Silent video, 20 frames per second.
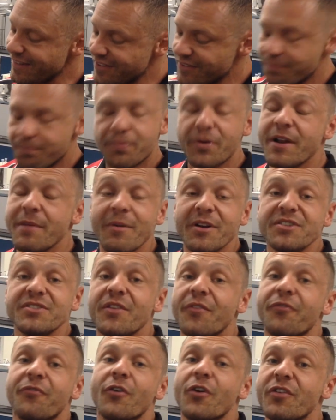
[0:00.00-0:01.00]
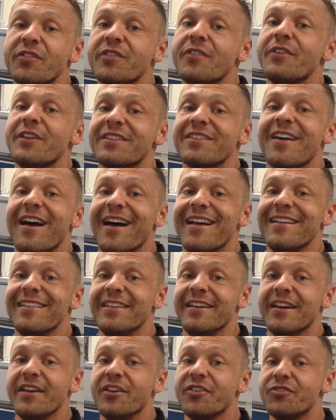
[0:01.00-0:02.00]
It's pretty much the first of its kind in
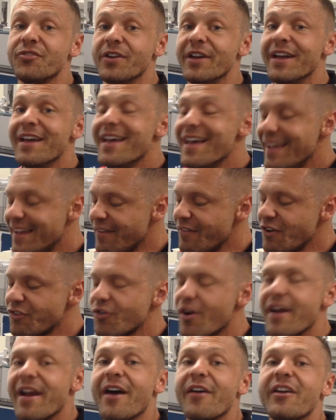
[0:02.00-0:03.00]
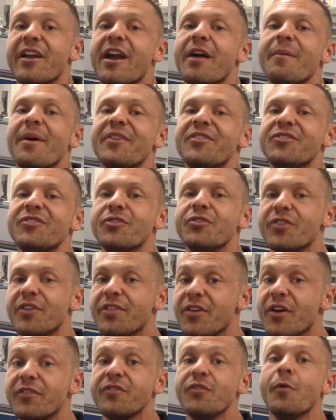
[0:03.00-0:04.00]
the industry. Give it a try now. Caramel Sutra,
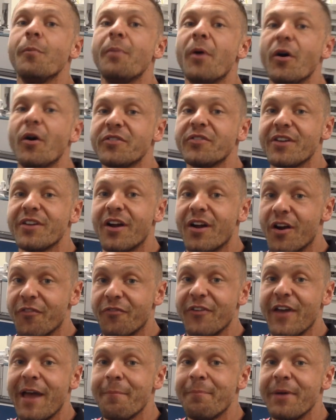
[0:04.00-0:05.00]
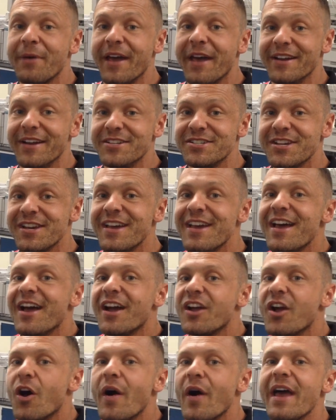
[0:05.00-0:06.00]
those of you who posted on our fan page,
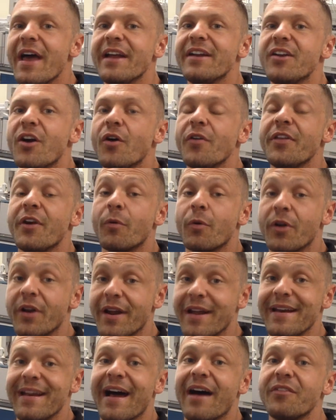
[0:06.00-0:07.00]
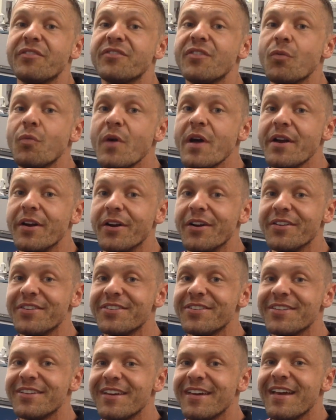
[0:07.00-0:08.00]
go ahead, go there. We're going to announce the
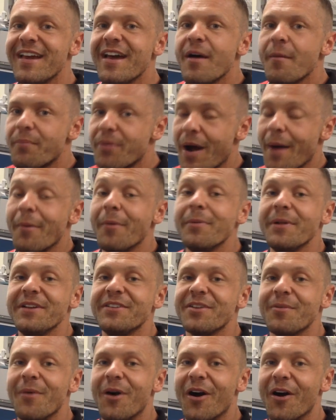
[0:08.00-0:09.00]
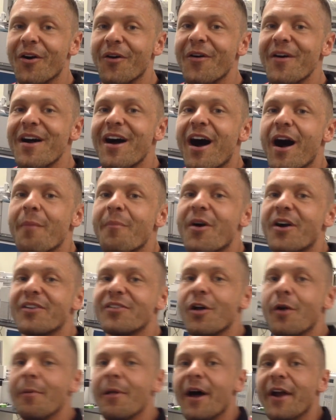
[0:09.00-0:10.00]
winners probably tomorrow. I'm Marc
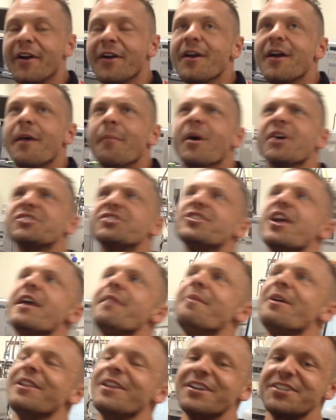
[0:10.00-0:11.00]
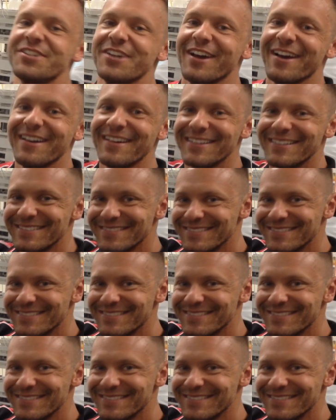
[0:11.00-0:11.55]
Lobliner, Machine Militia,